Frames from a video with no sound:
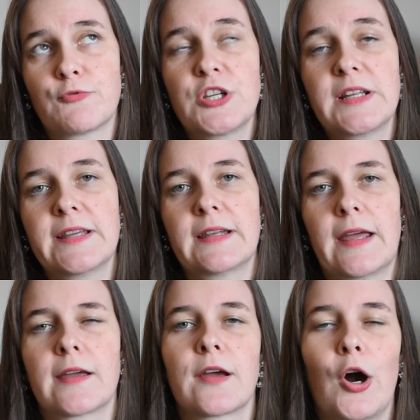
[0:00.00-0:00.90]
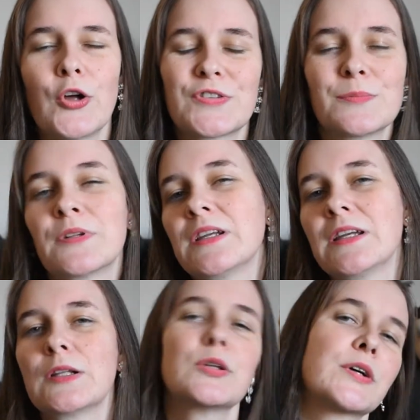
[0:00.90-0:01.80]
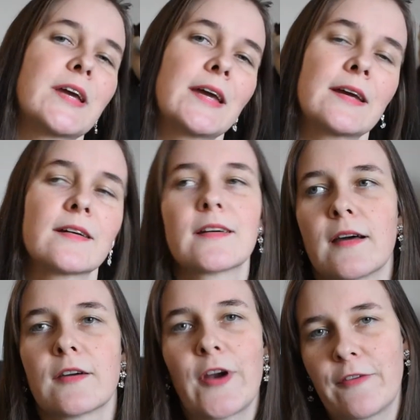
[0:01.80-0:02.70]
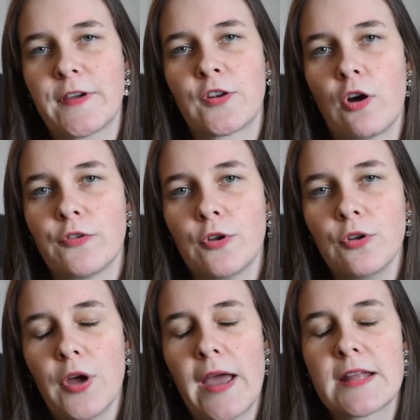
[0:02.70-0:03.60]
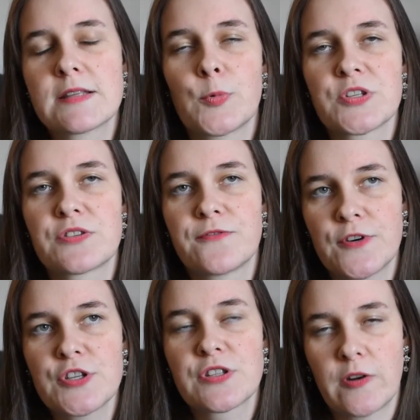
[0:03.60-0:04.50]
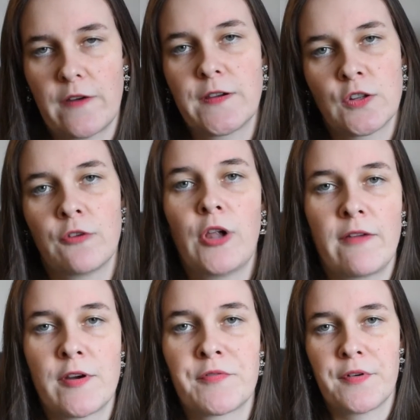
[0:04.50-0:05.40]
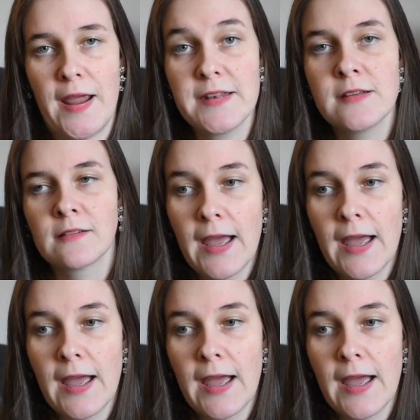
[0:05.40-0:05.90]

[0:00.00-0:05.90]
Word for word: really like autumny looking graphic novel, and it was the first graphic novel I've read,